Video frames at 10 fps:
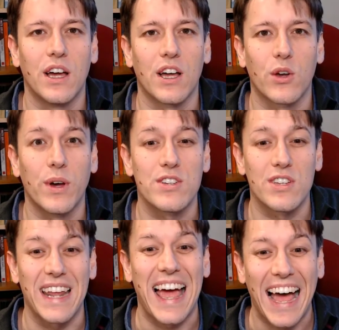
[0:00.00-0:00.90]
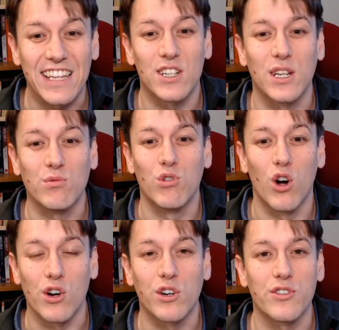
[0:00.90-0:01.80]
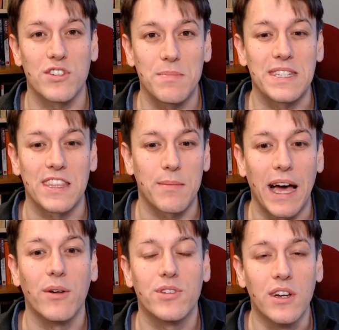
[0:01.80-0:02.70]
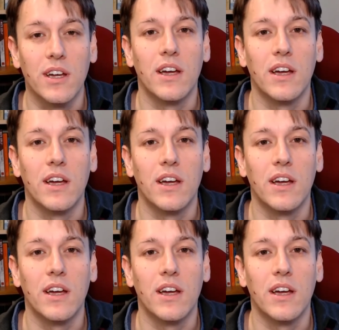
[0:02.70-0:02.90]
question actually wrong, not just missing them out.